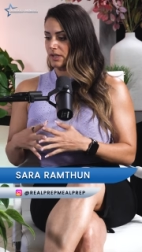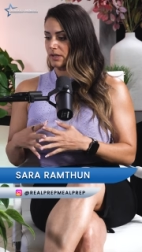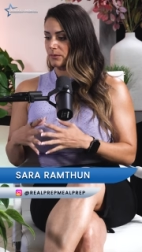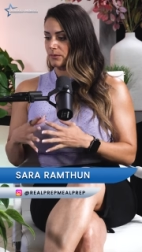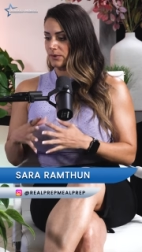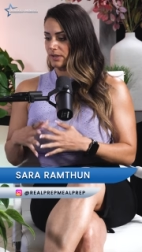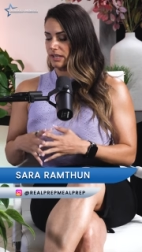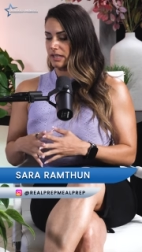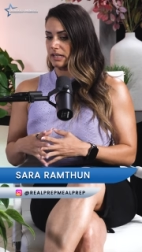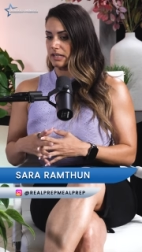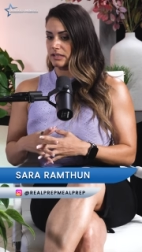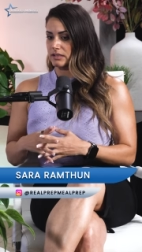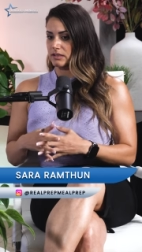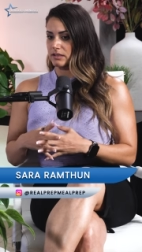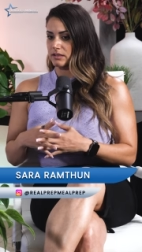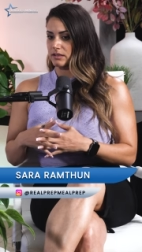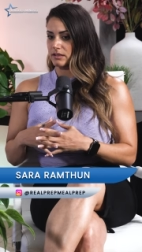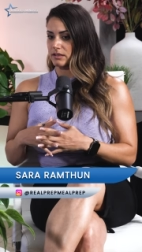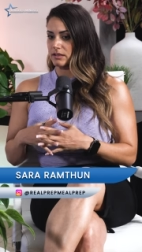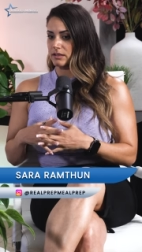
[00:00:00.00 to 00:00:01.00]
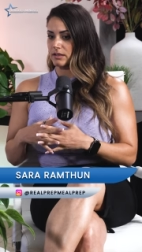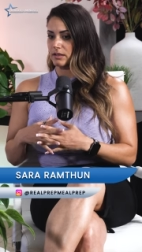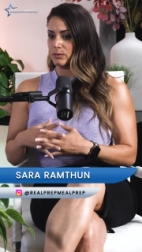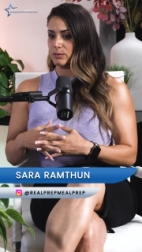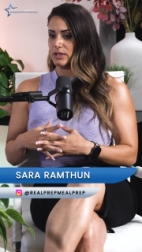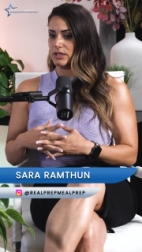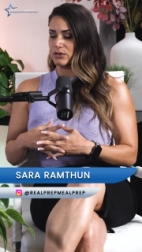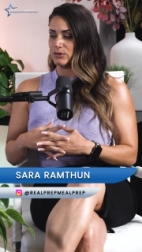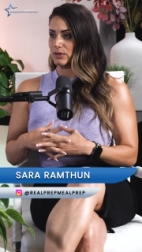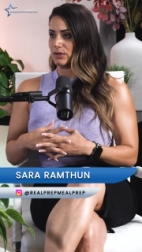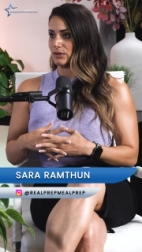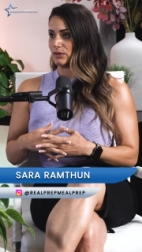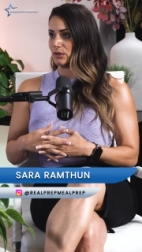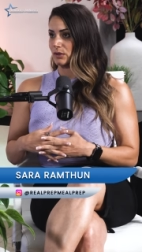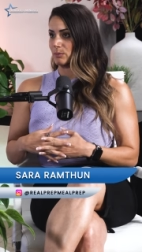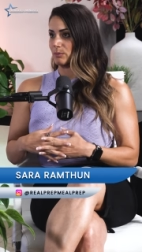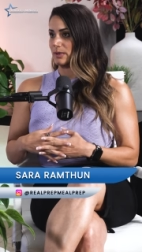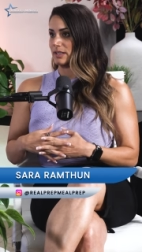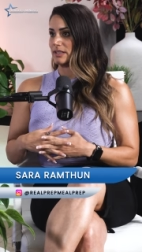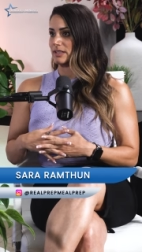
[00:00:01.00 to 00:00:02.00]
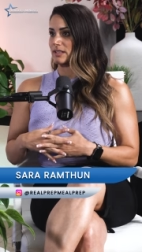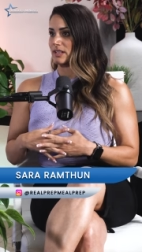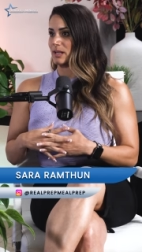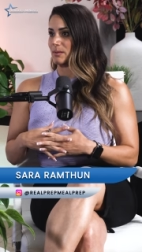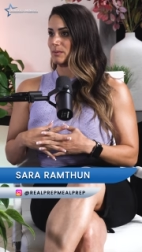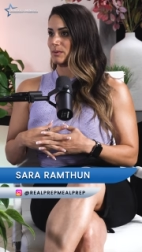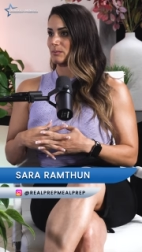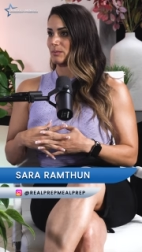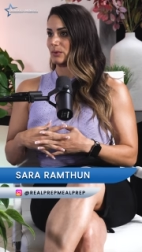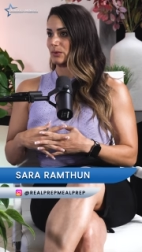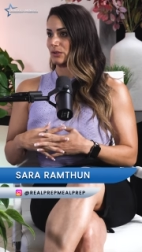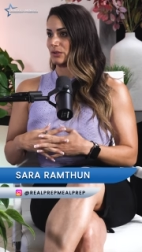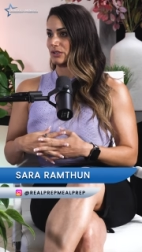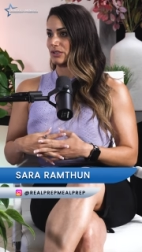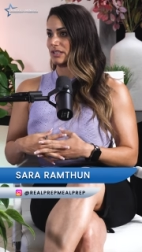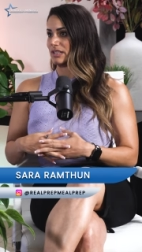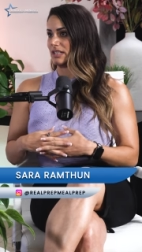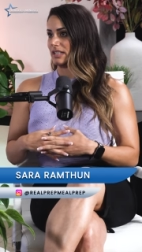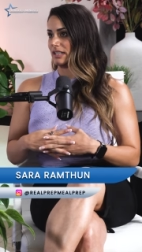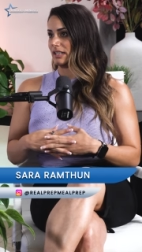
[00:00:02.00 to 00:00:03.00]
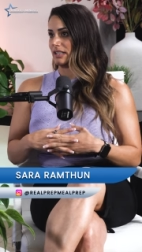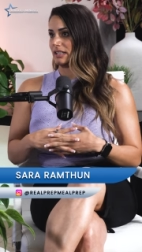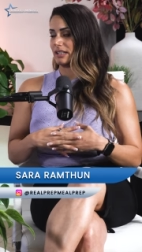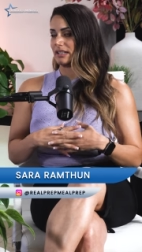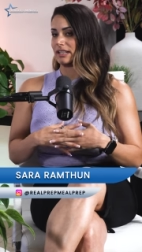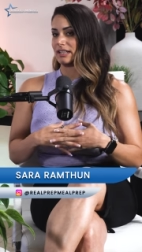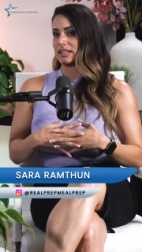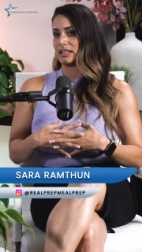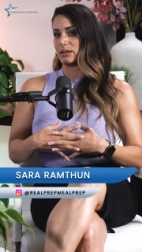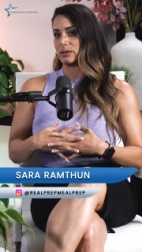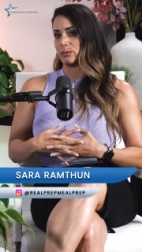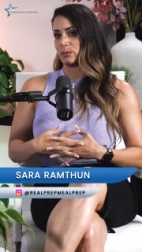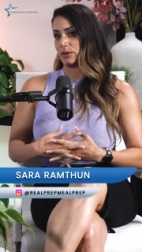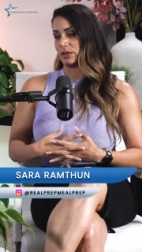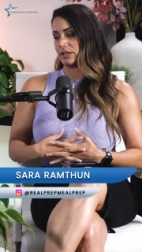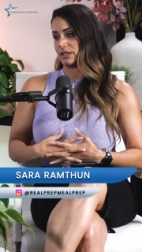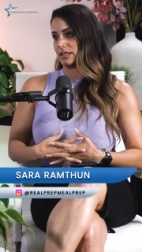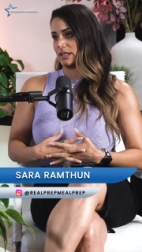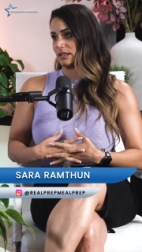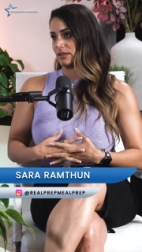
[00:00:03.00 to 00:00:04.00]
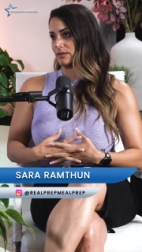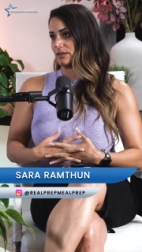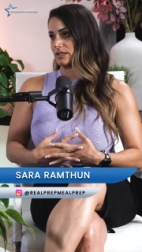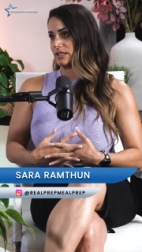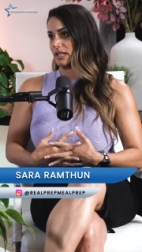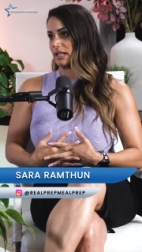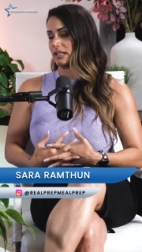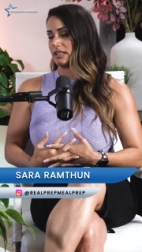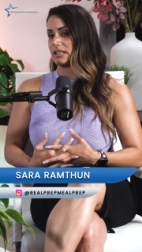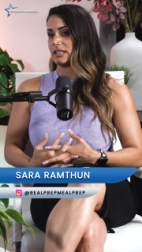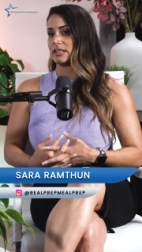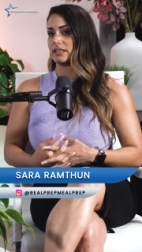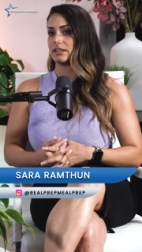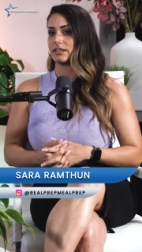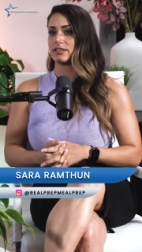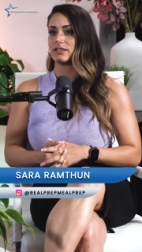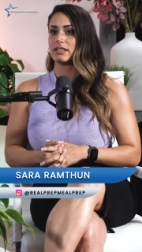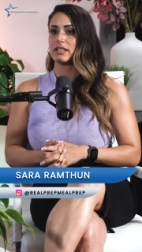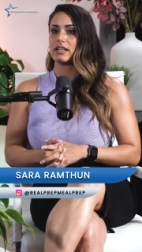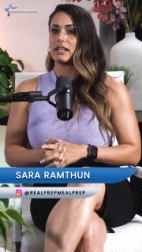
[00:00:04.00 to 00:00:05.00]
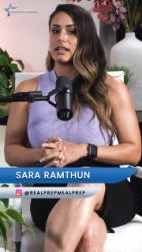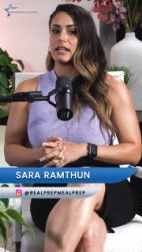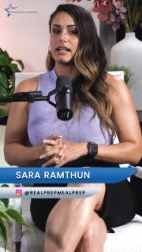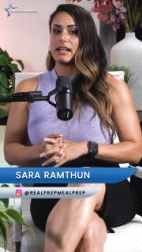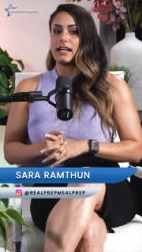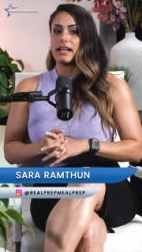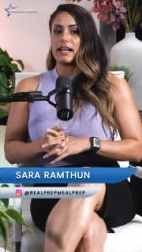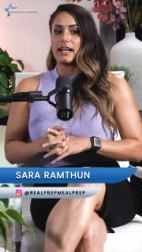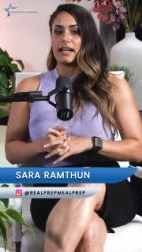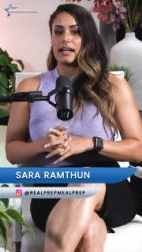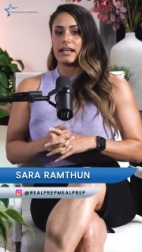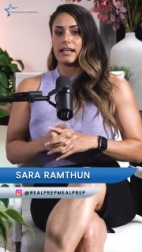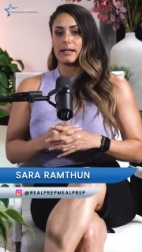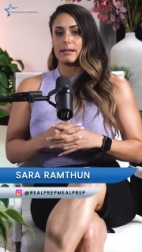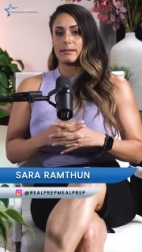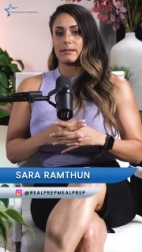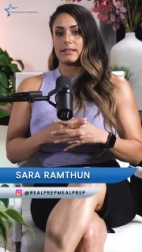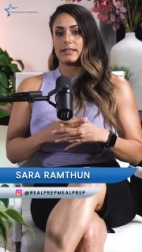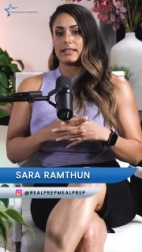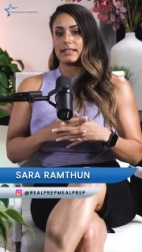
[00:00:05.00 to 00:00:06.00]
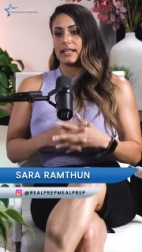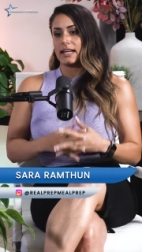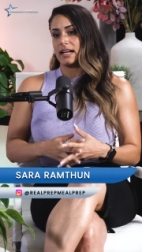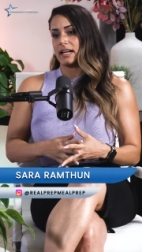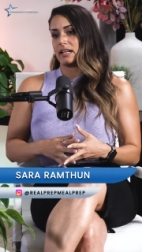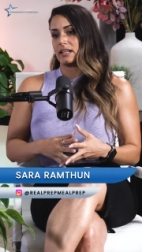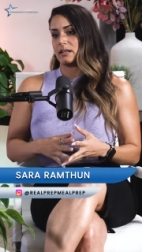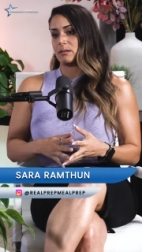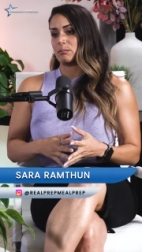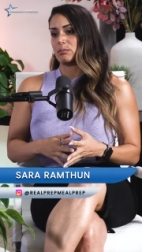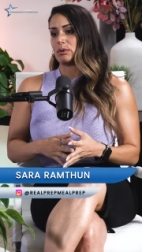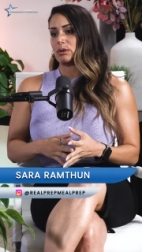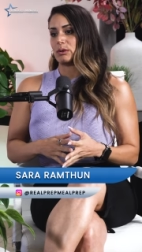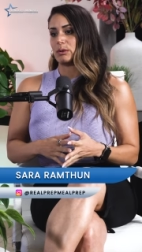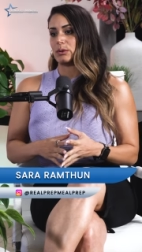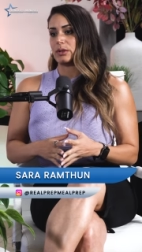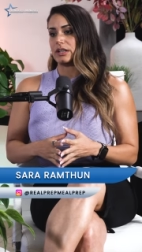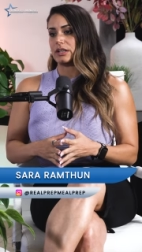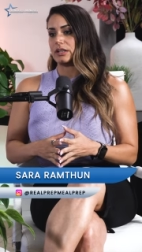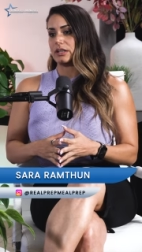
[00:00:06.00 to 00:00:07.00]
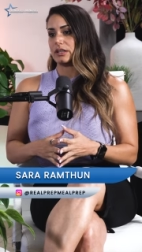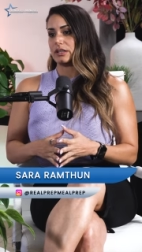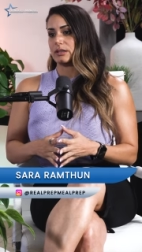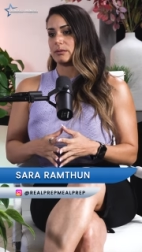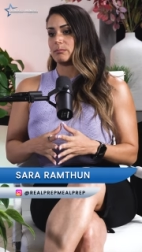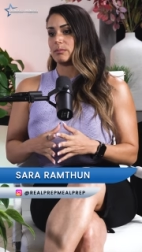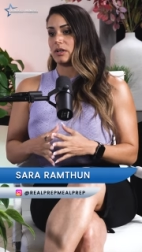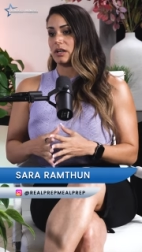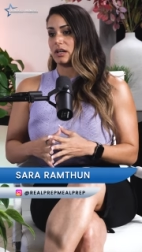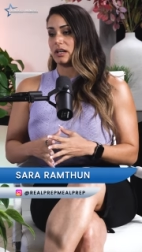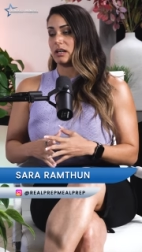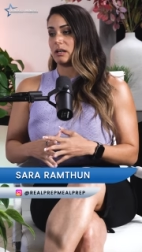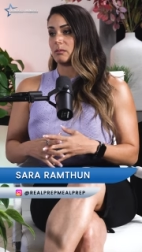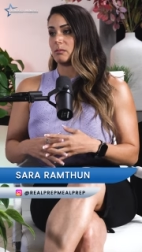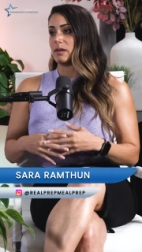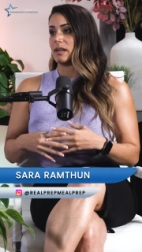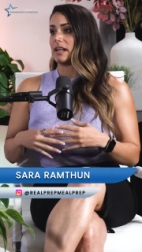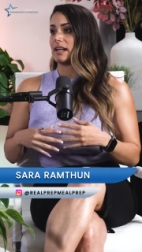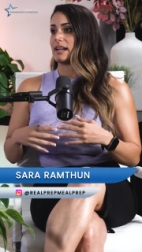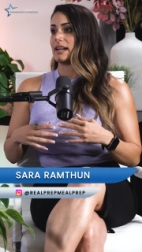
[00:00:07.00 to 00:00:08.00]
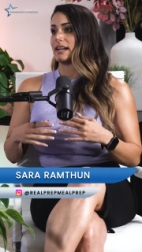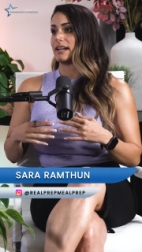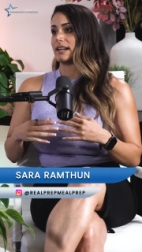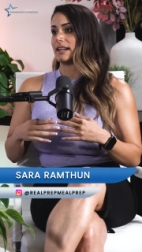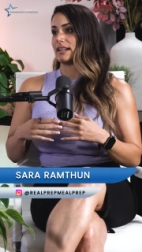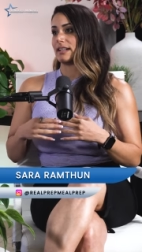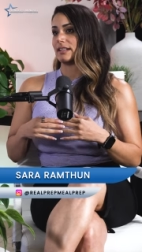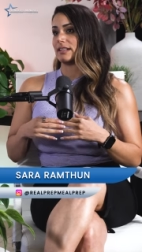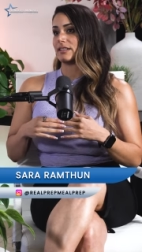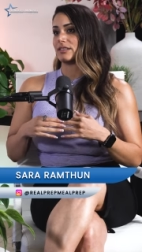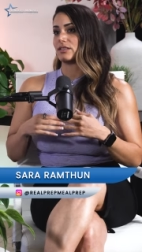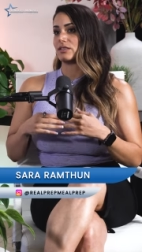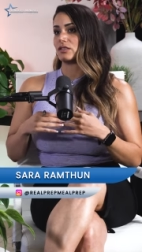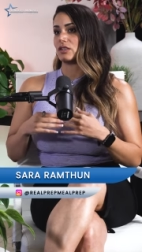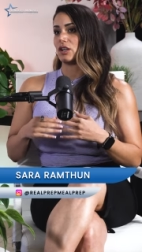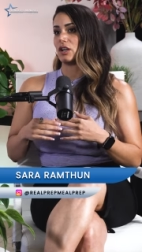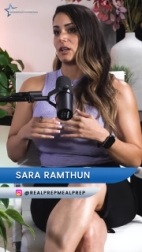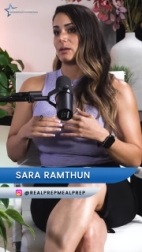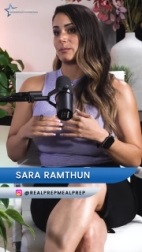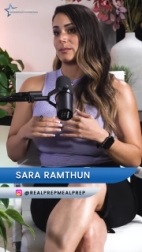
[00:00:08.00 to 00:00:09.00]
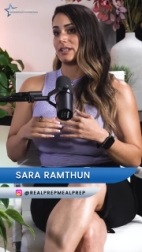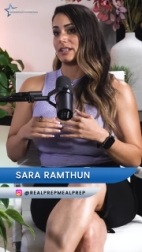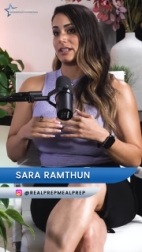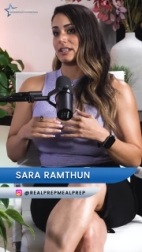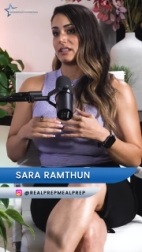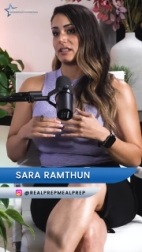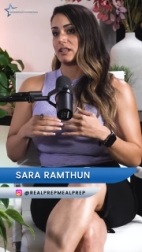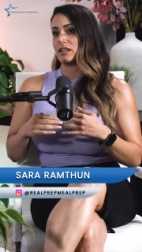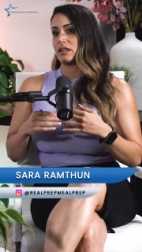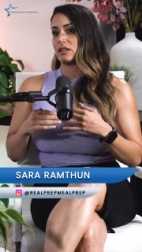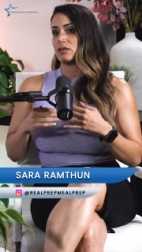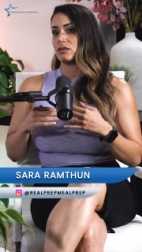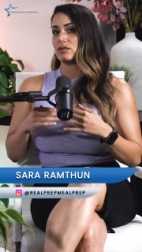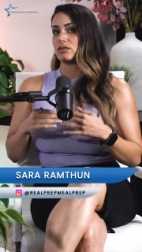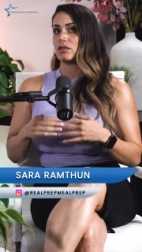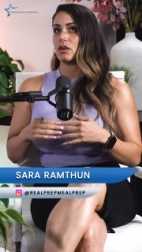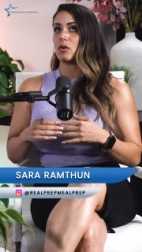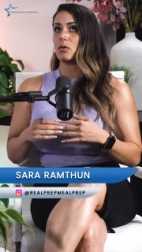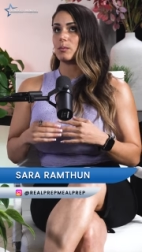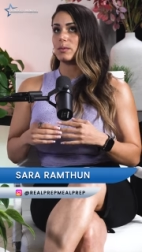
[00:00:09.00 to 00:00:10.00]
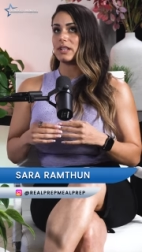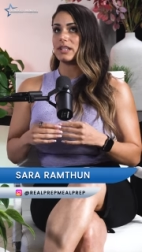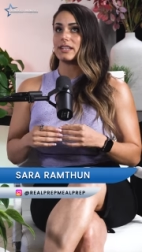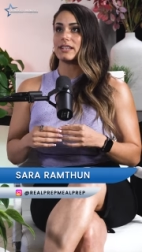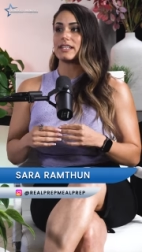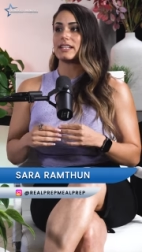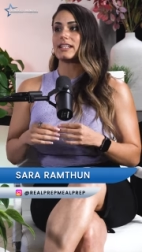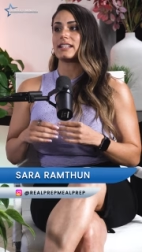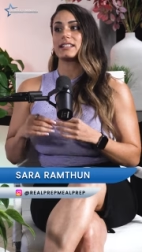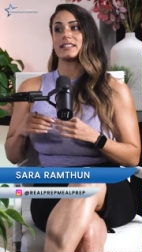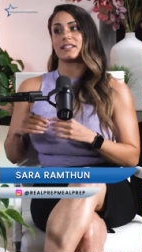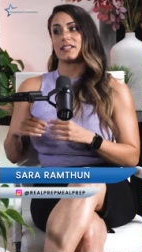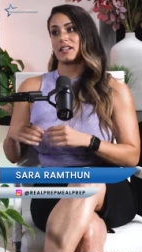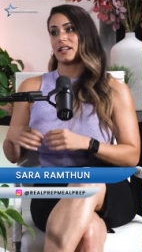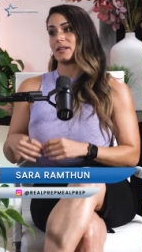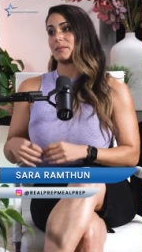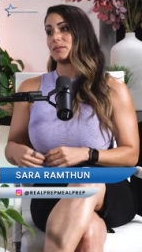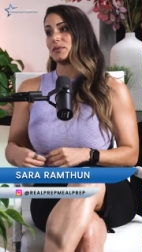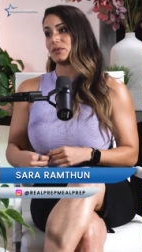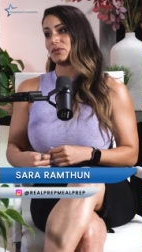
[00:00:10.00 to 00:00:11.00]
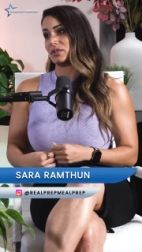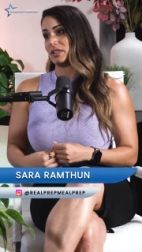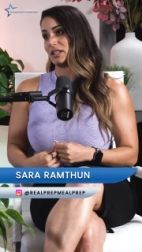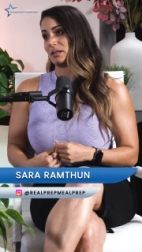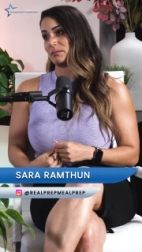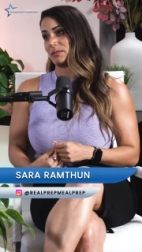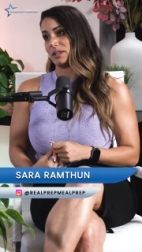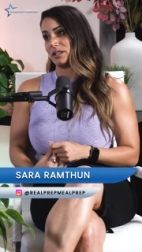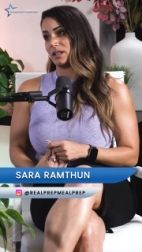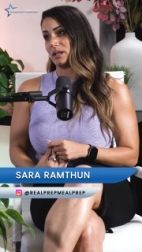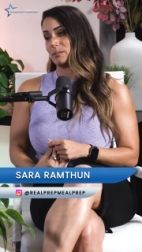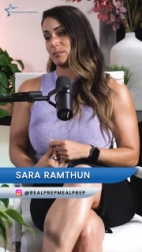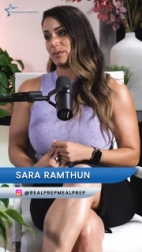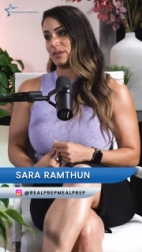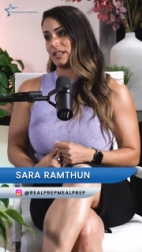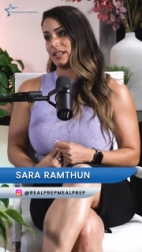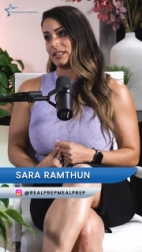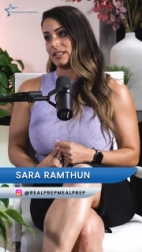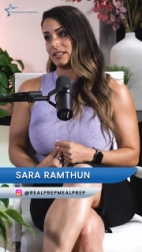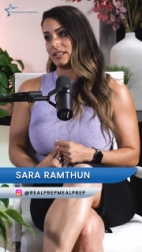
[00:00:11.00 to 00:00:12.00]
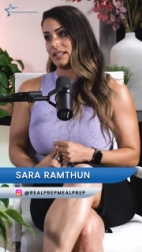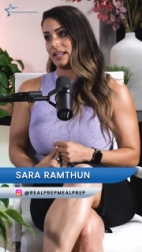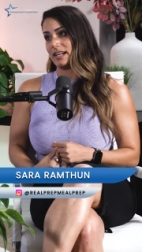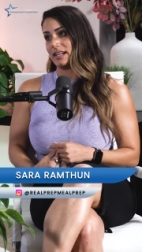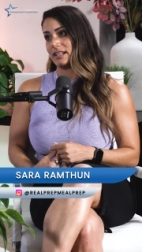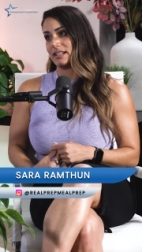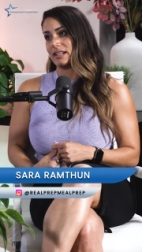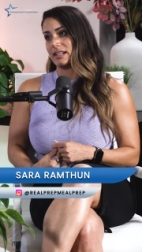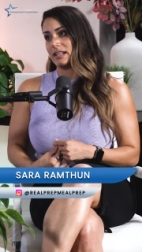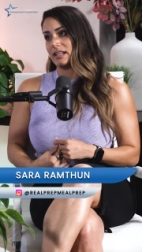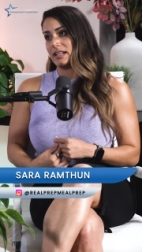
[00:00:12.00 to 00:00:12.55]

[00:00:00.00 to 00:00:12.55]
I ran a restaurant called Pit Stop in Boulder City, mm-hmm. and I worked there for 10 years. Uh, that employer, Bob, had taught me so many things that I'm using in my company today.